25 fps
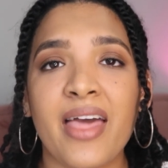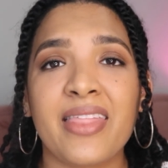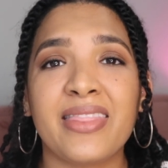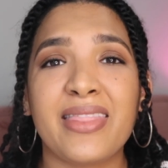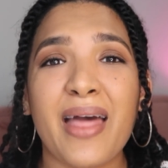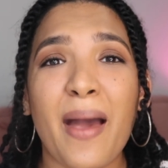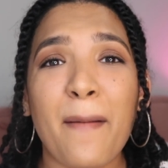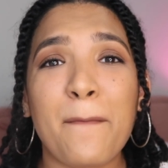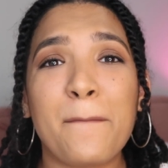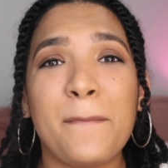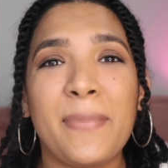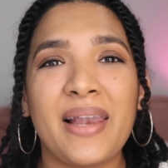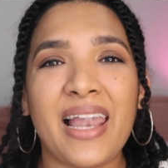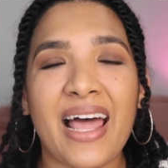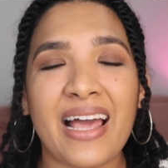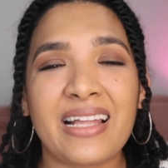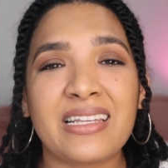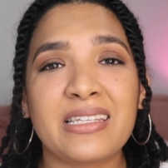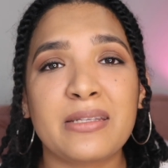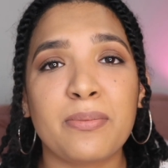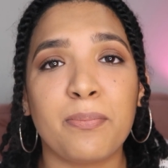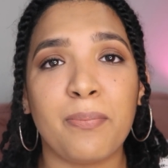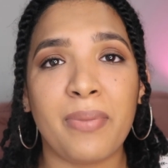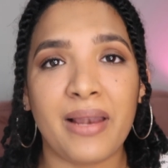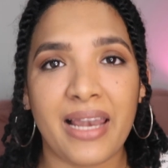That
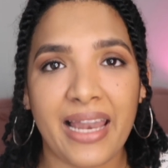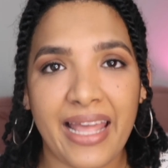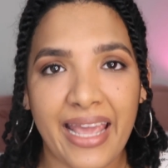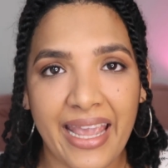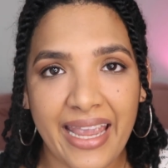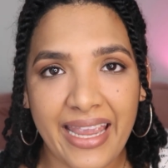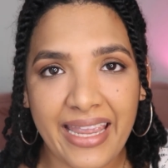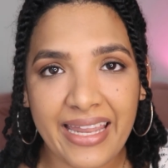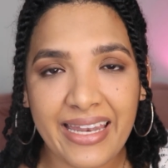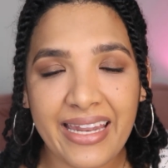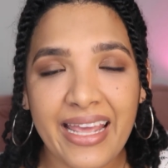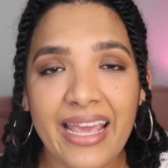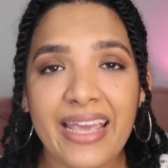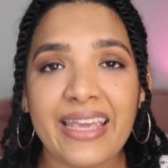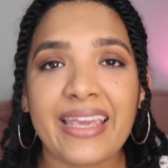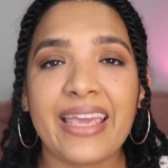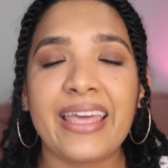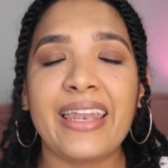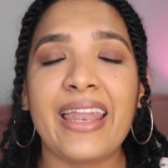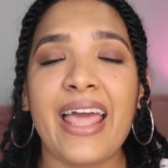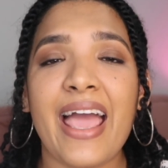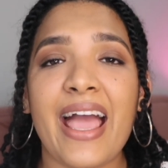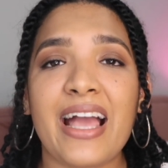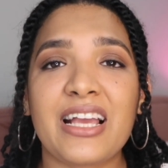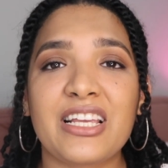blunt blade
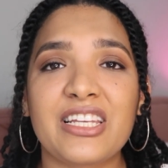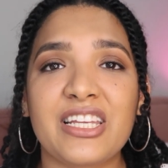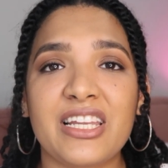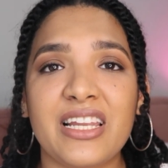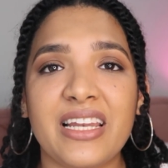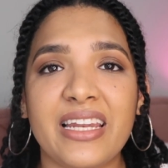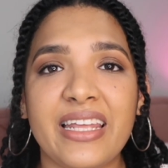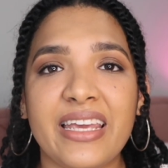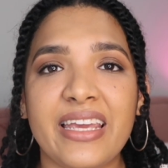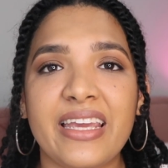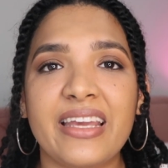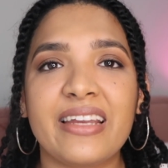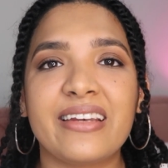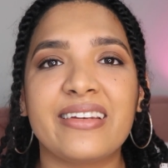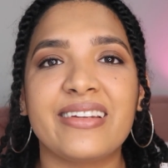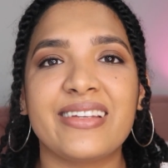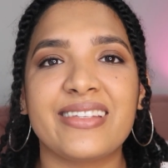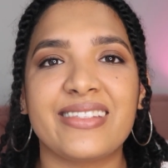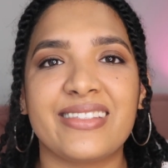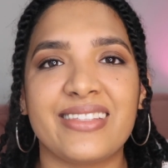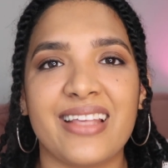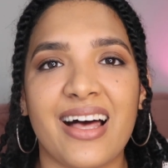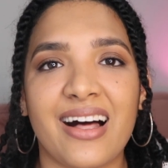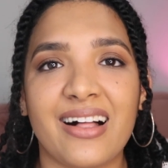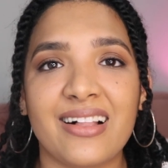can actually
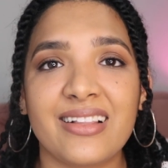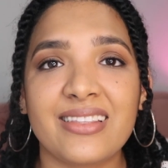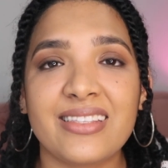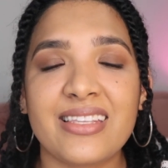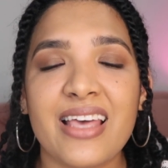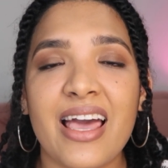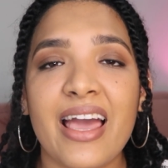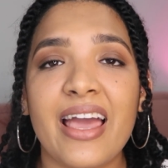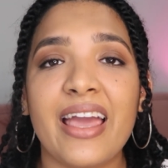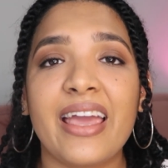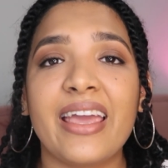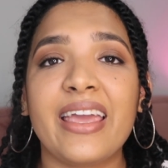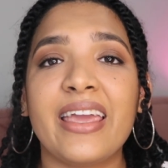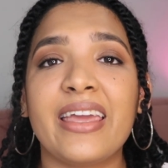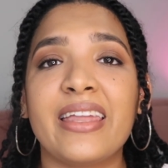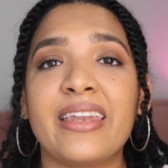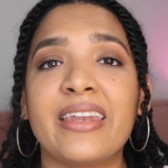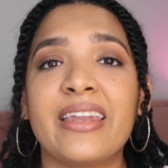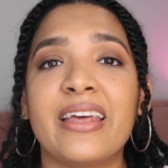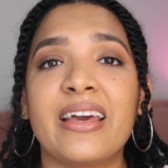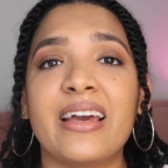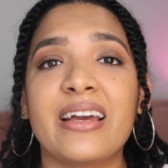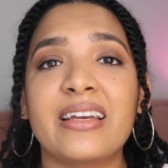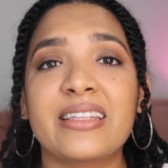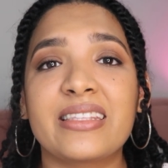result
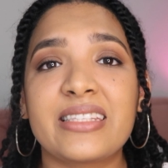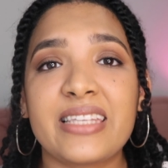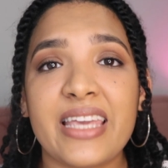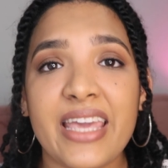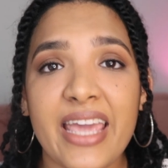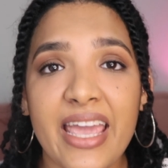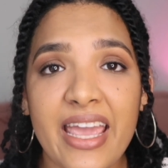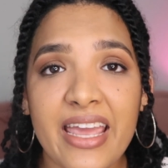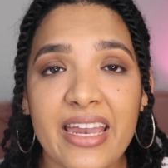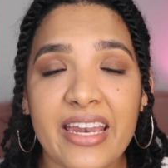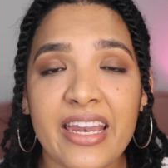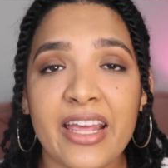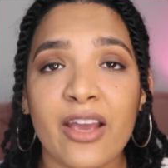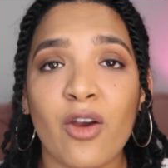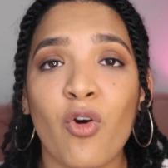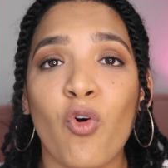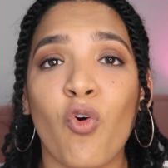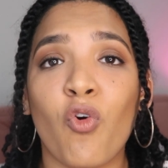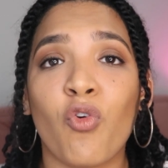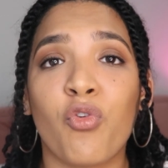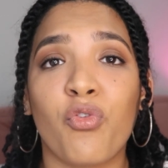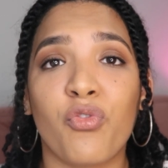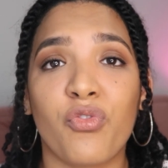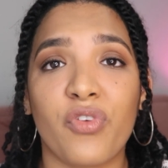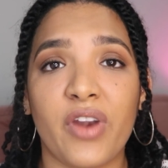in tearing
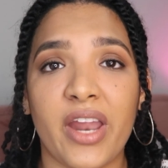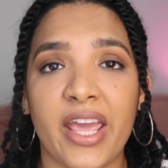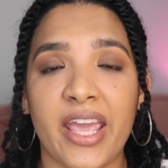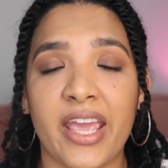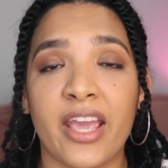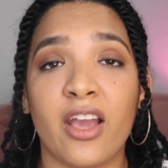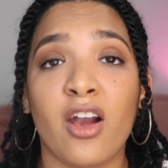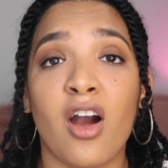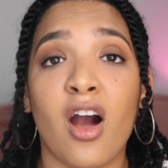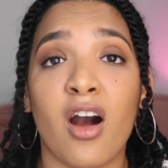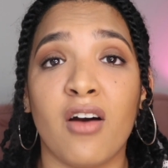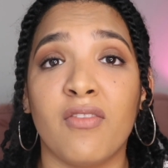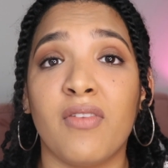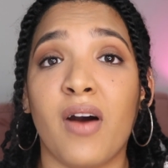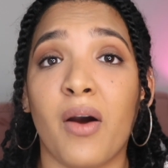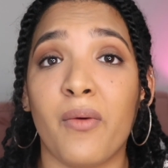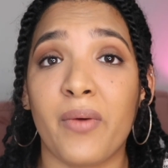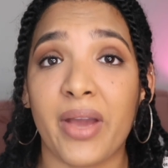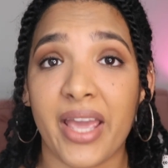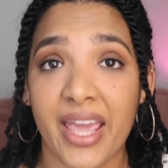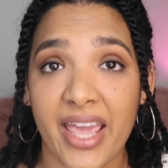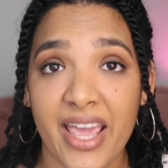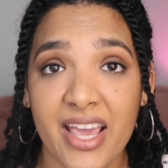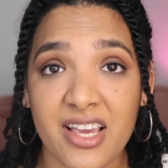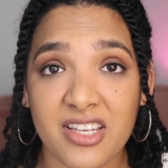or fraying of
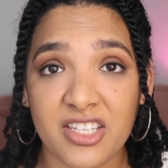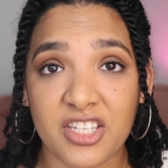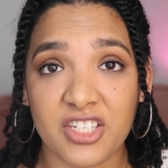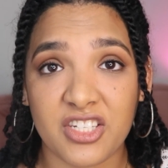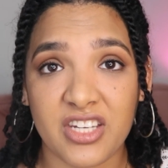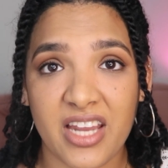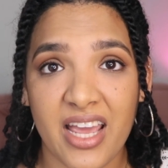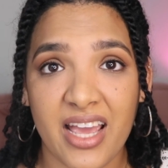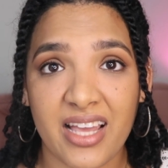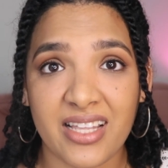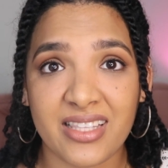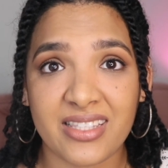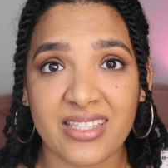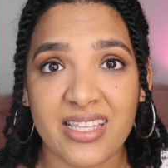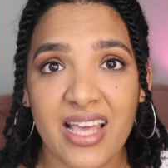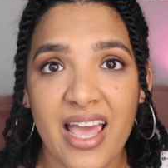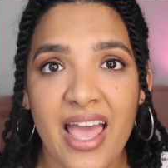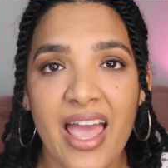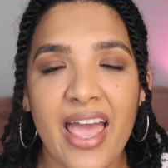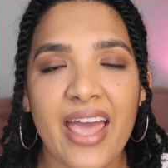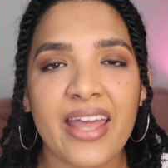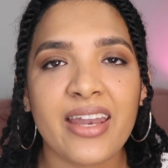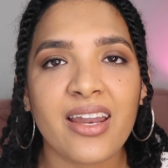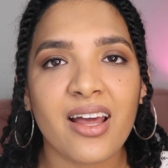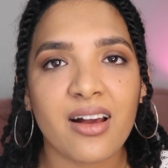our hair strands
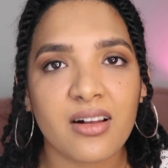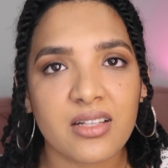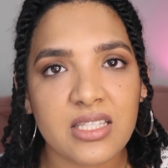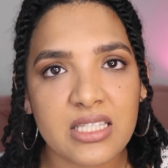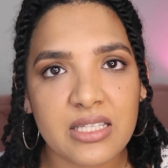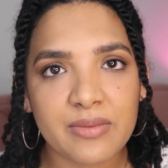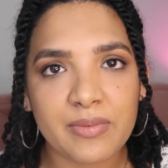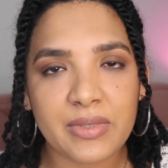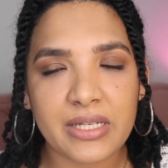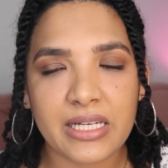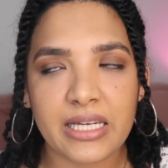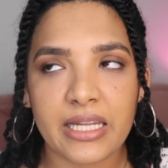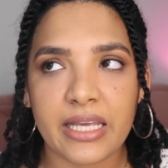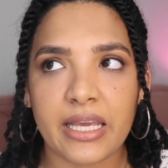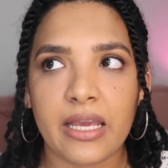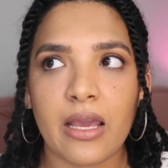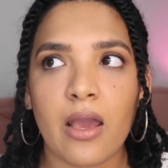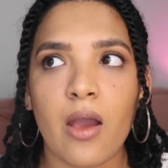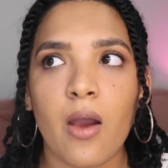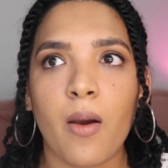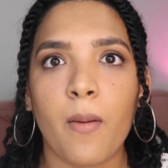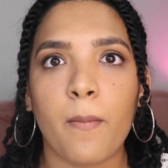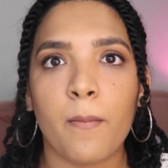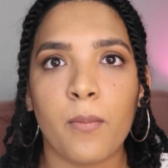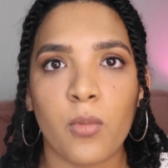and ultimately
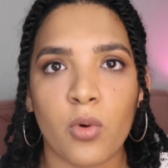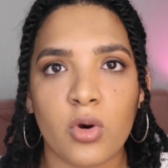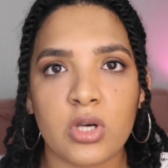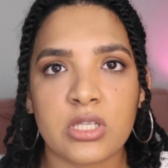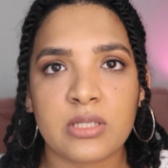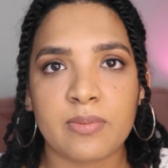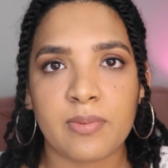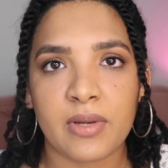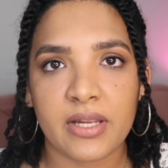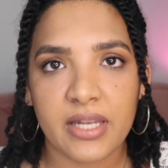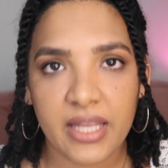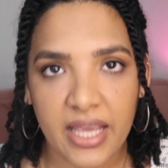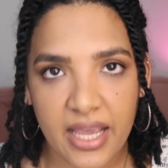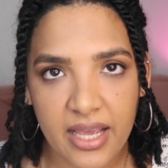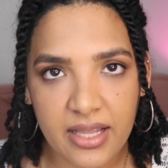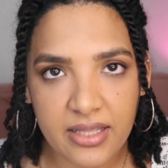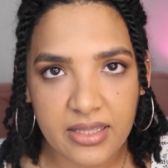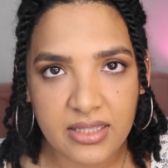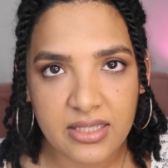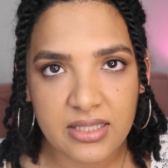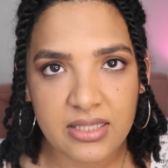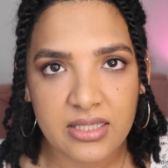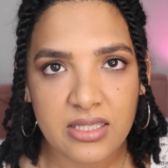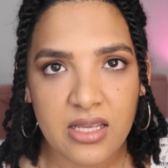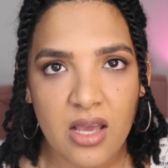more split
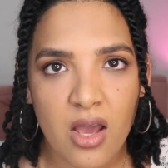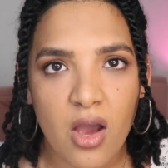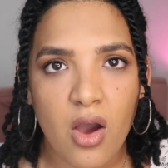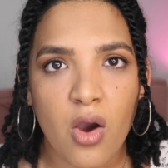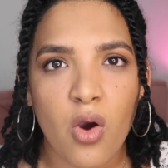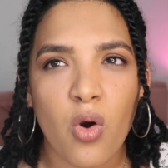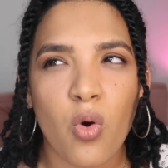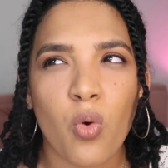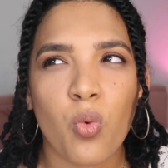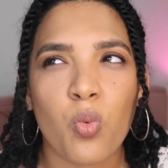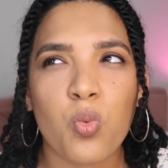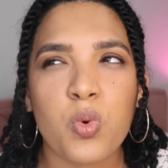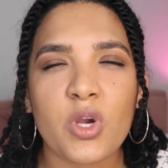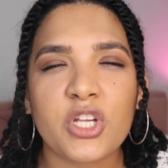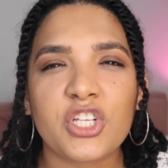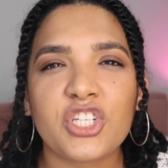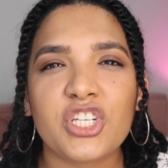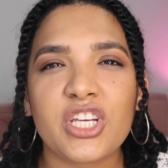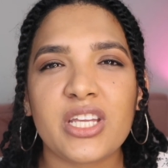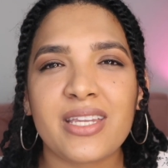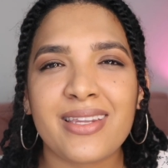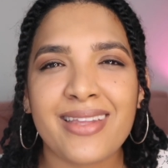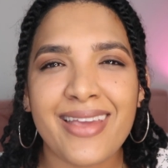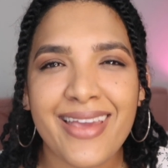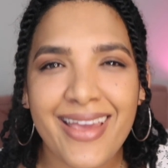ends, which
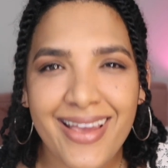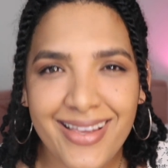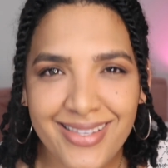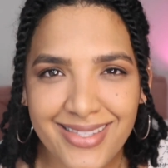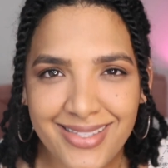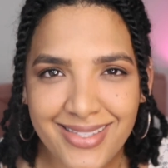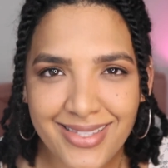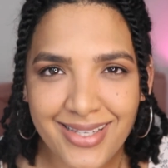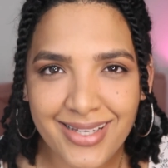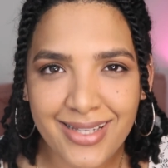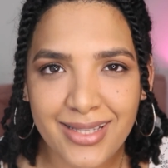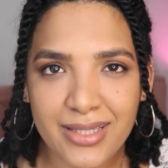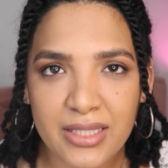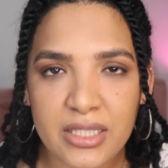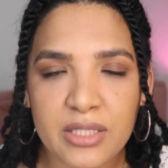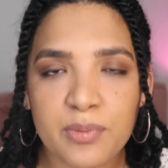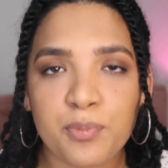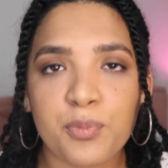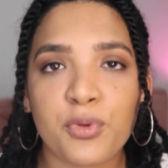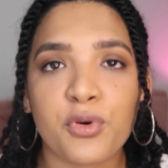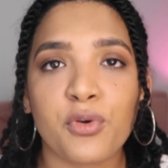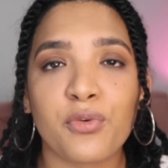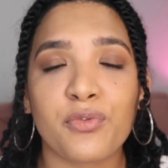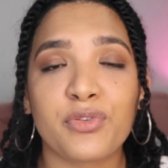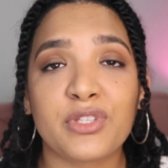in essence
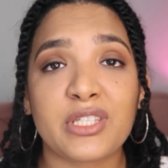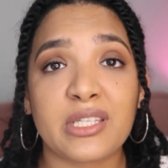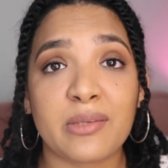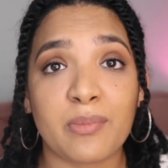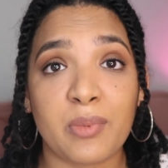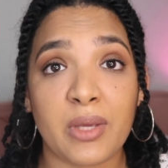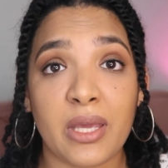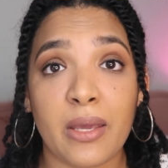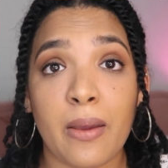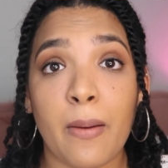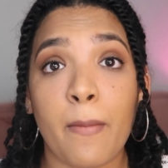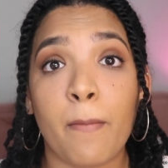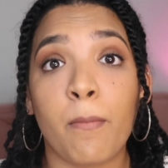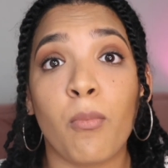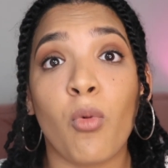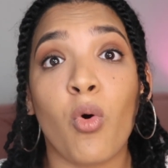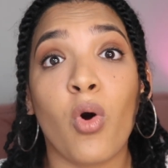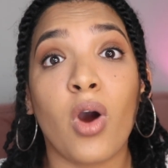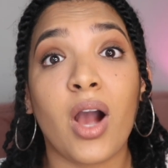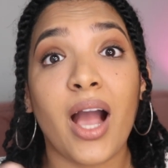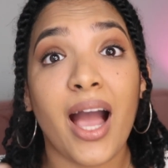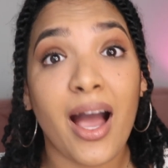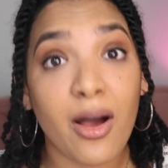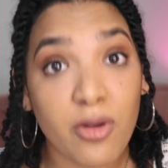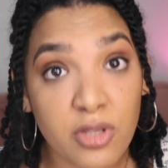proves to be
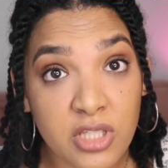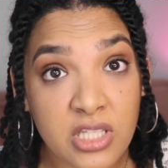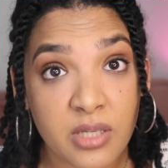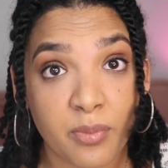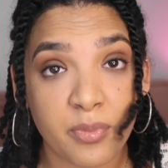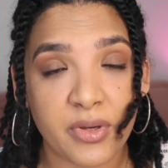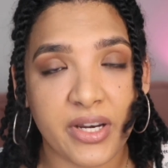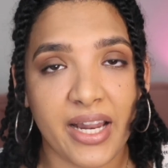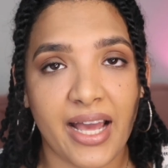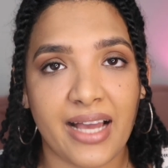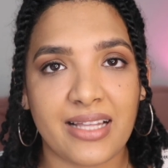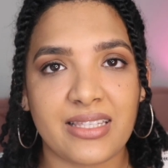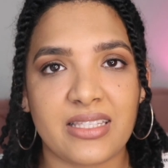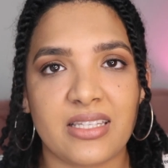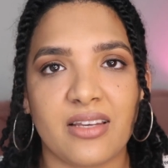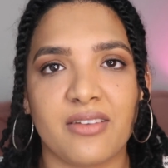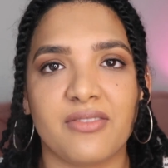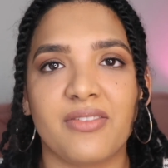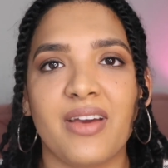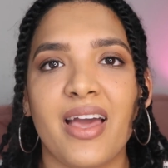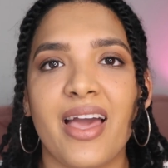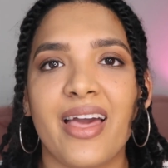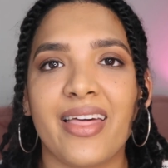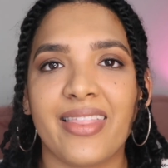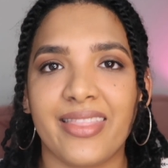more counterproductive
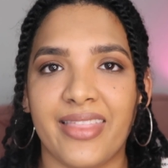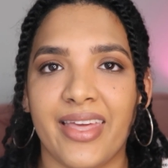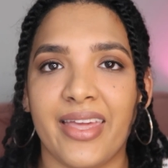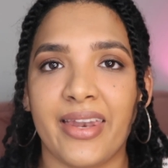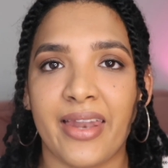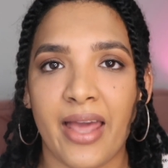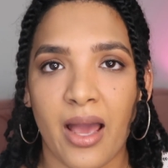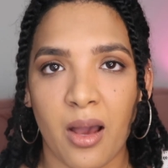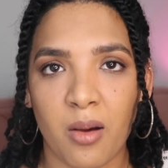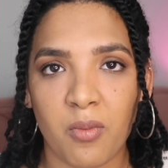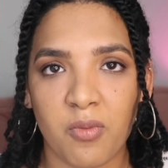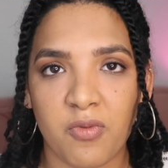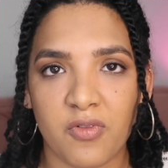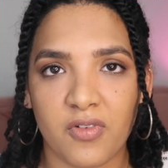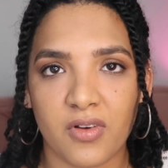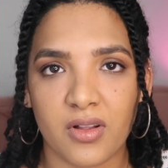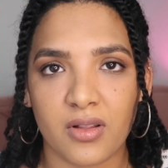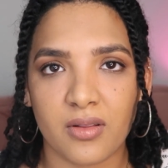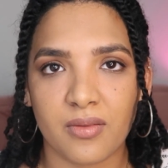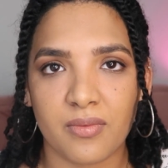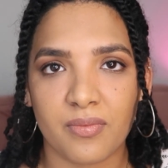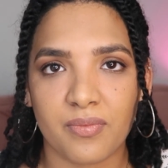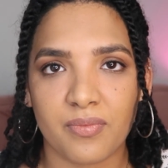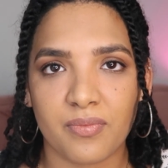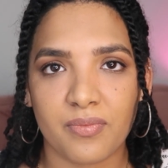than
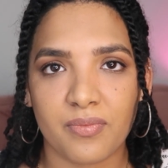helpful.